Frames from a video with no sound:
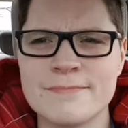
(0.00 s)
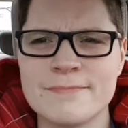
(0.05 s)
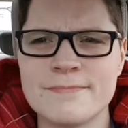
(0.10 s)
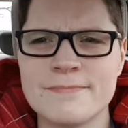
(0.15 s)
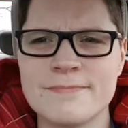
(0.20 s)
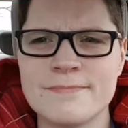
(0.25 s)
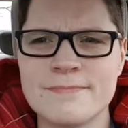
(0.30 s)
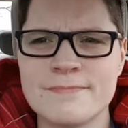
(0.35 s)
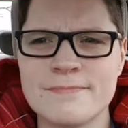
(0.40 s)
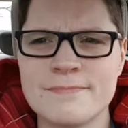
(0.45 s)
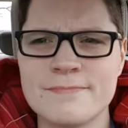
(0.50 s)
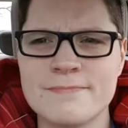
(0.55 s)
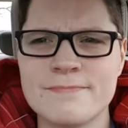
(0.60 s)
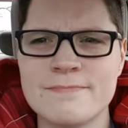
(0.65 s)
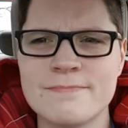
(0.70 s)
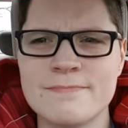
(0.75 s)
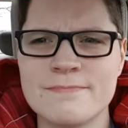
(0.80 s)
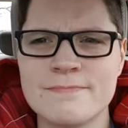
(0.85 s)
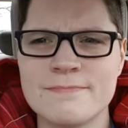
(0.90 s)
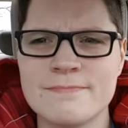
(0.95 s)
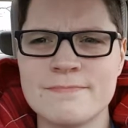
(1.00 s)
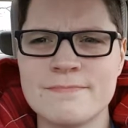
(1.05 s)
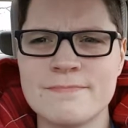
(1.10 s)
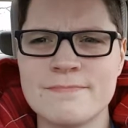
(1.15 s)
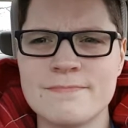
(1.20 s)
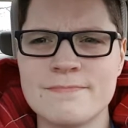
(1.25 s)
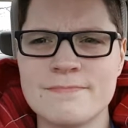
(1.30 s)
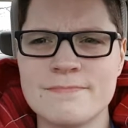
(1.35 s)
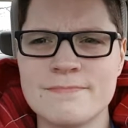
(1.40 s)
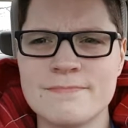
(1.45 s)

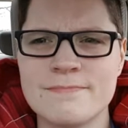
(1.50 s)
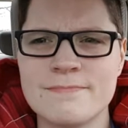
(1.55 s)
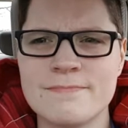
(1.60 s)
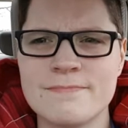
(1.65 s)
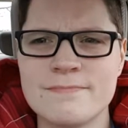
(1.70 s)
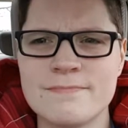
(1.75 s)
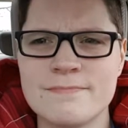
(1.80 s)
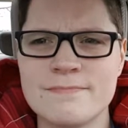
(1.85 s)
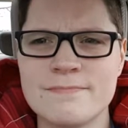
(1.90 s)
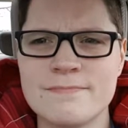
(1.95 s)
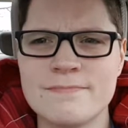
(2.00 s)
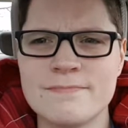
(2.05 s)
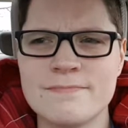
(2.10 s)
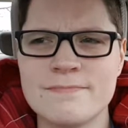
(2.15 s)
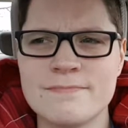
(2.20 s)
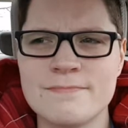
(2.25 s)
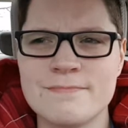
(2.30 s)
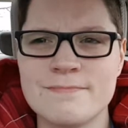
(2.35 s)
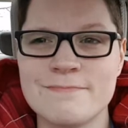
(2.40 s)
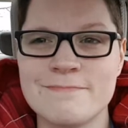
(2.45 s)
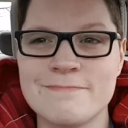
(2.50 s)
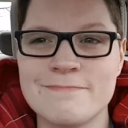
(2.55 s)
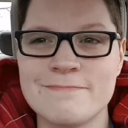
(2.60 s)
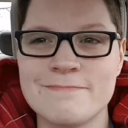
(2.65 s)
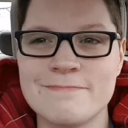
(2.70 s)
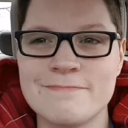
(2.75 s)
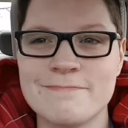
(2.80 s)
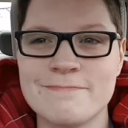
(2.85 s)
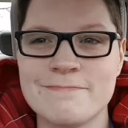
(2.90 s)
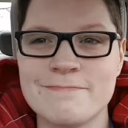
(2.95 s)

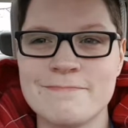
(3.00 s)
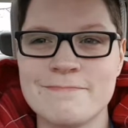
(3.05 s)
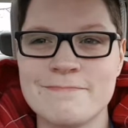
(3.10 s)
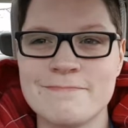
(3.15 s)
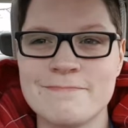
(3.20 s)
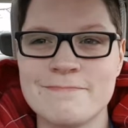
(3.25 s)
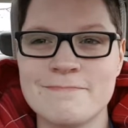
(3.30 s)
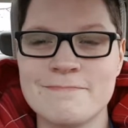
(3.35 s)
Nobody speaks.